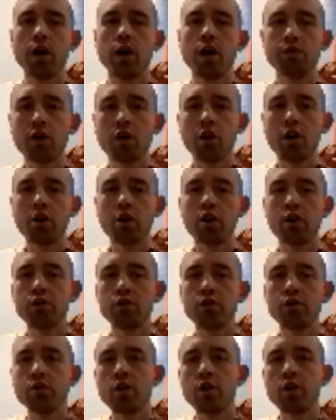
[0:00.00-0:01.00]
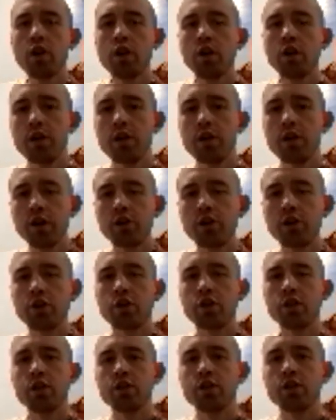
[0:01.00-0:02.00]
have taught us that
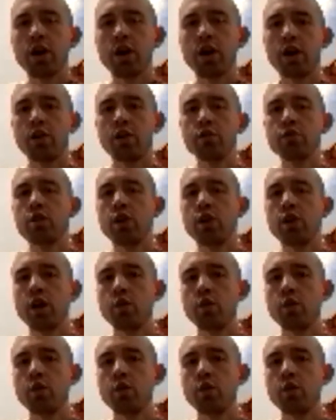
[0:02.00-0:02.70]
Krishna desires,